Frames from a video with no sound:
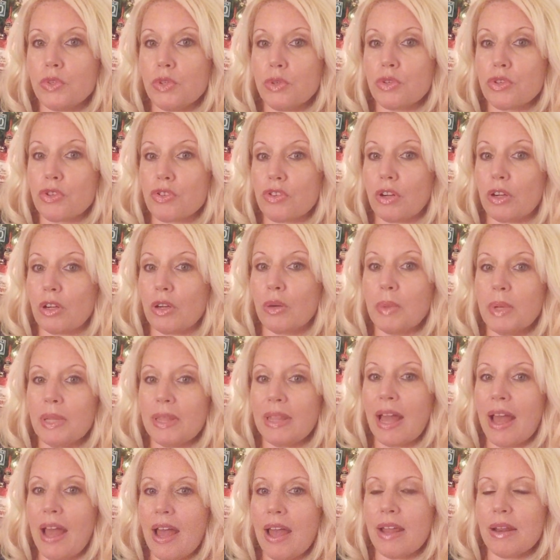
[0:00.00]
struggle
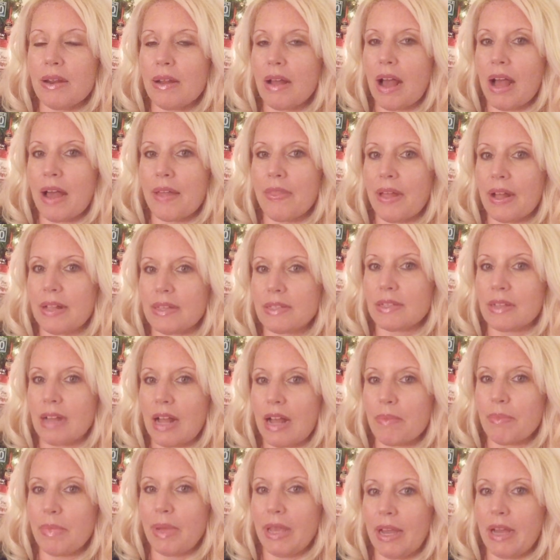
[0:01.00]
with that. That's
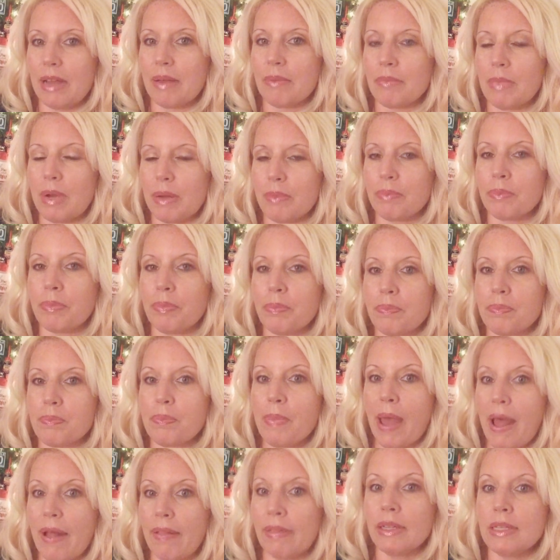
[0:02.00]
not me. I'm
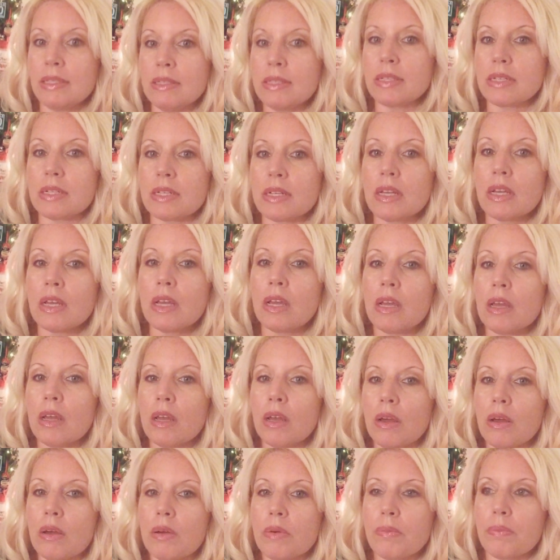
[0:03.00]
balanced,
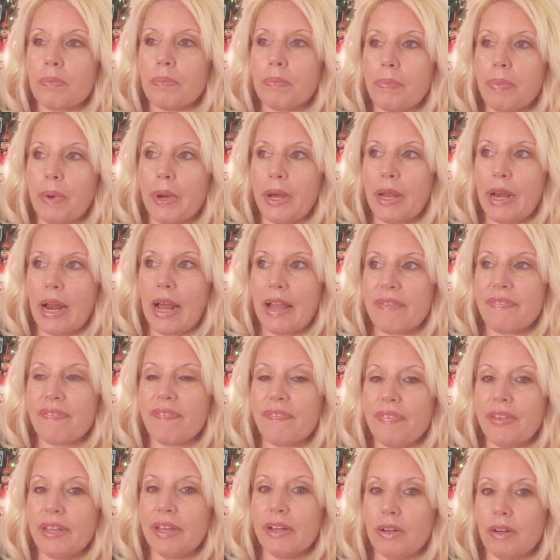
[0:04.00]
but I
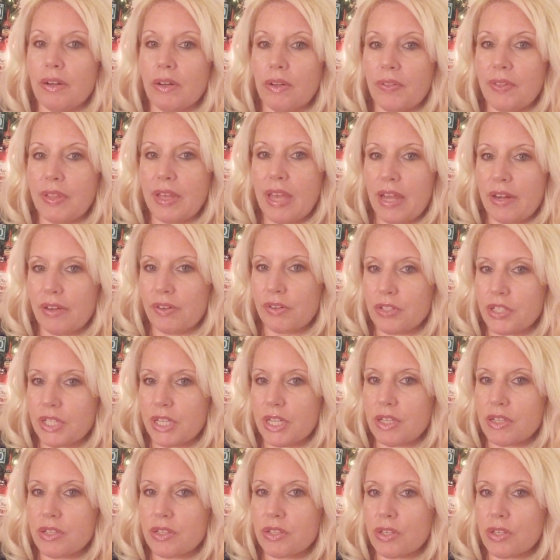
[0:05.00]
feel the energies.